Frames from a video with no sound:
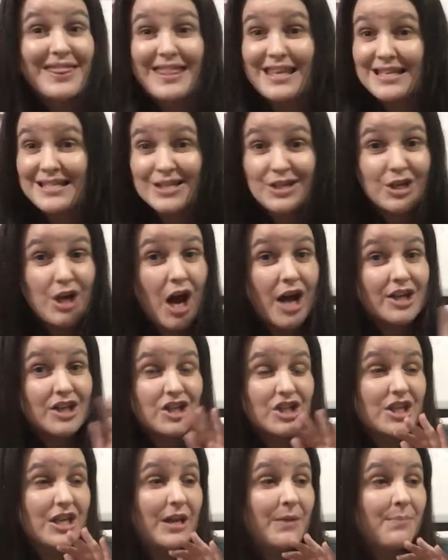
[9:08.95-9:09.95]
These are not
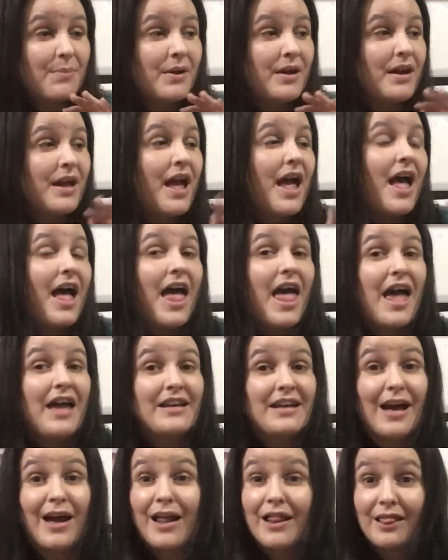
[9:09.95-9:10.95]
cheap, and
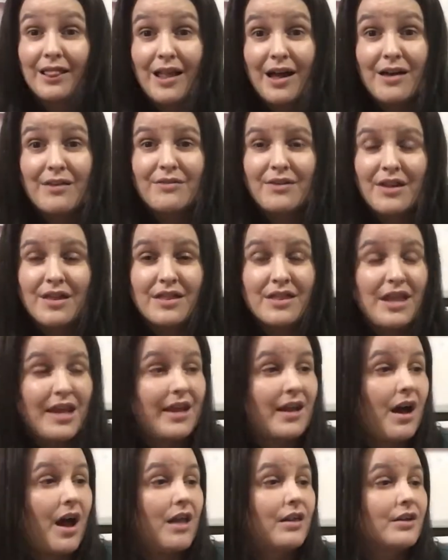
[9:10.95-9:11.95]
I love the
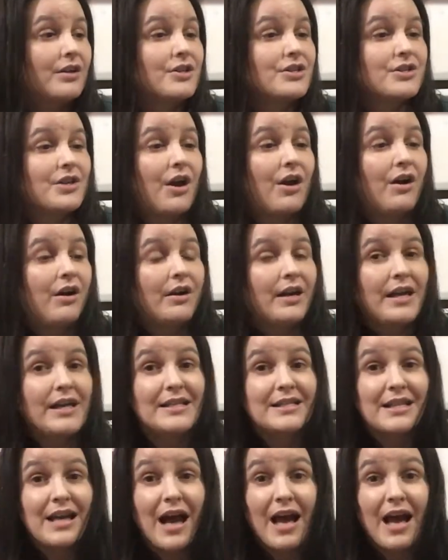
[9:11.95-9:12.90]
colors on it.